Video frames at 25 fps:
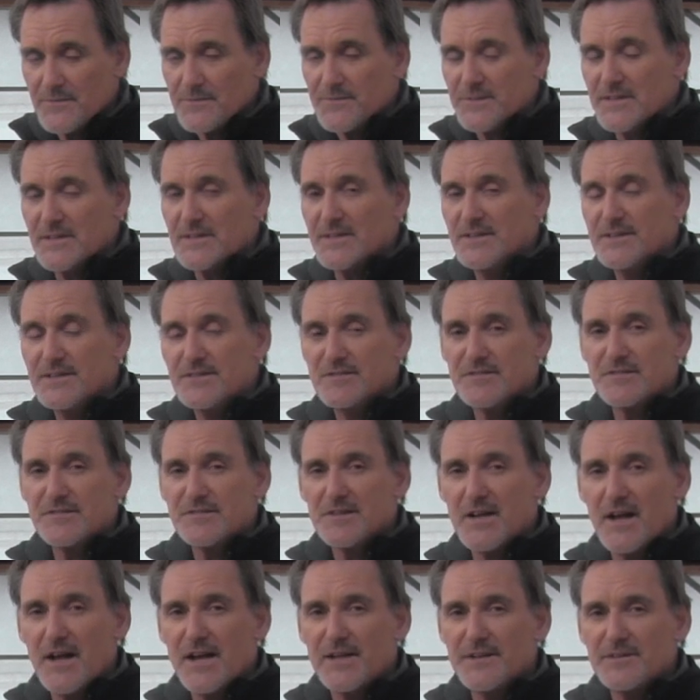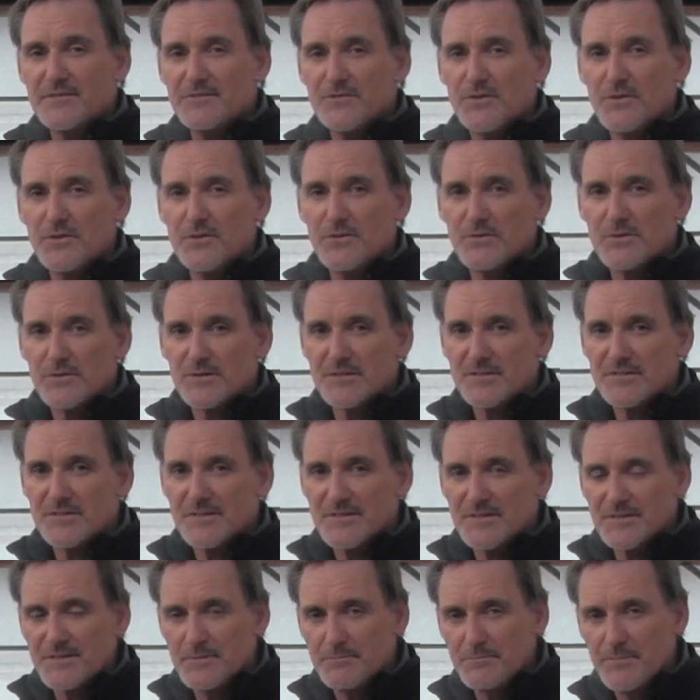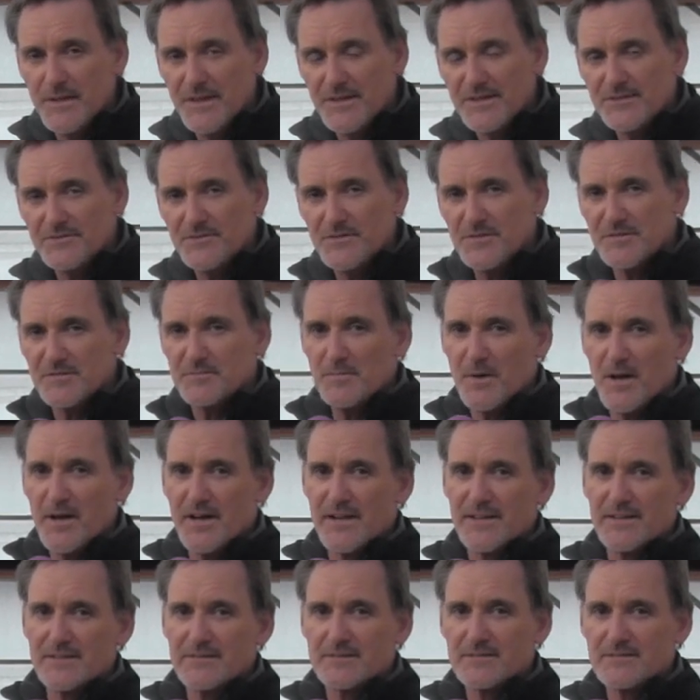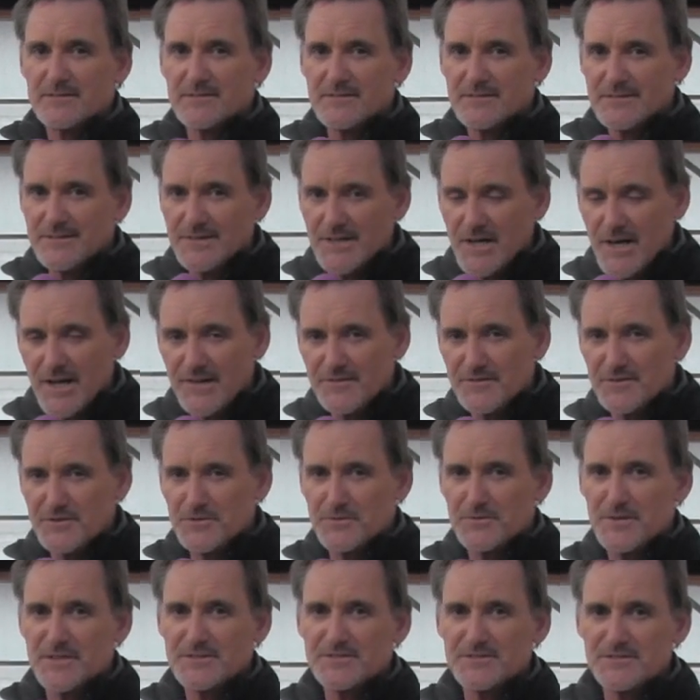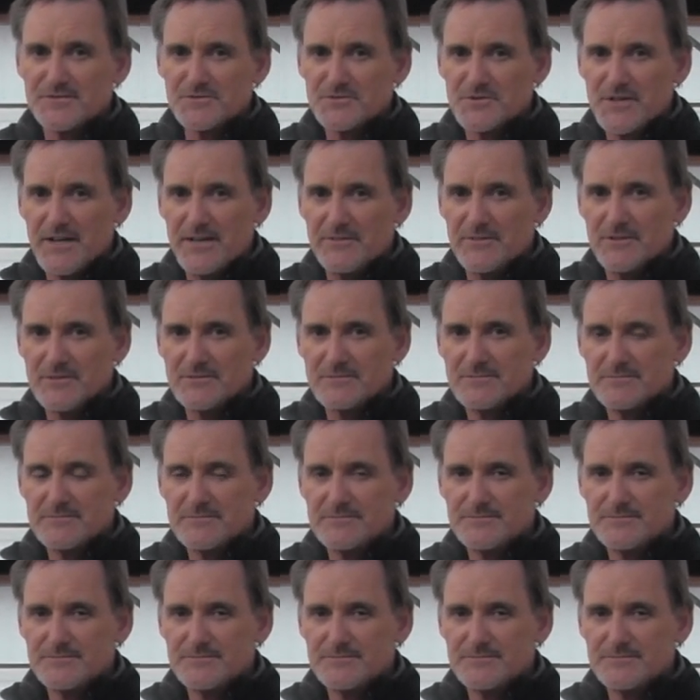the inside of the horse is the bend of the spine, not the direction of travel.